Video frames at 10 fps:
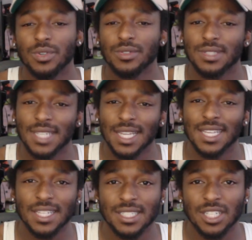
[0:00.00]

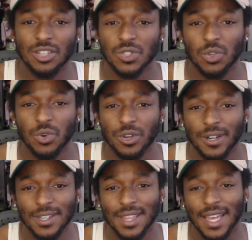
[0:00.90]
selling yourself short?
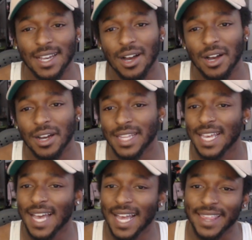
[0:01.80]
Are you like, oh, they
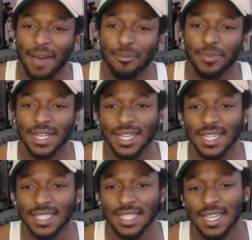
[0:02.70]
got that
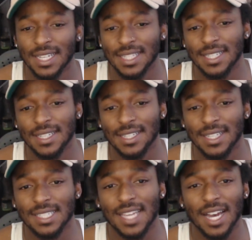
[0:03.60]
because
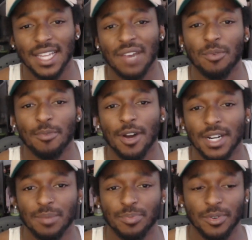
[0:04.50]
this is how they were
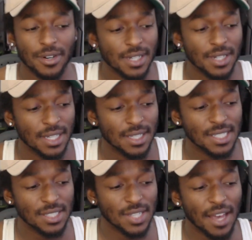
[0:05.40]
brought up, or
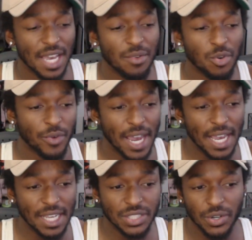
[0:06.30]
this is how they were
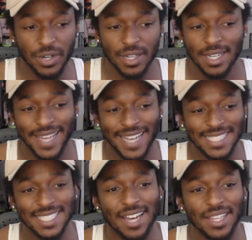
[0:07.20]
raised, or
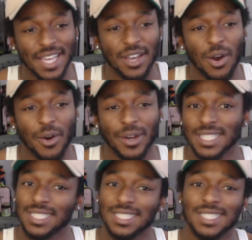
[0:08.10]
that's just how they are, and
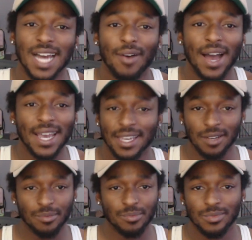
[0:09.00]
this is just how I
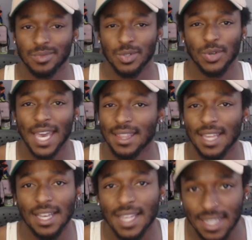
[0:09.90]
am? You can't
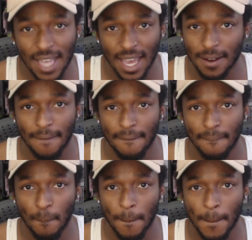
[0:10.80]
think like that.
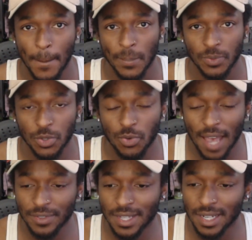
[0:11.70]
You
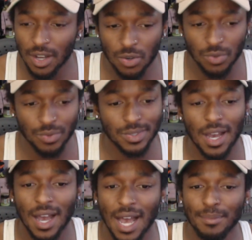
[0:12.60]
have to know,
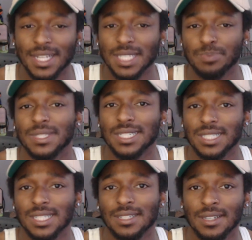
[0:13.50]
nah, I'm in this position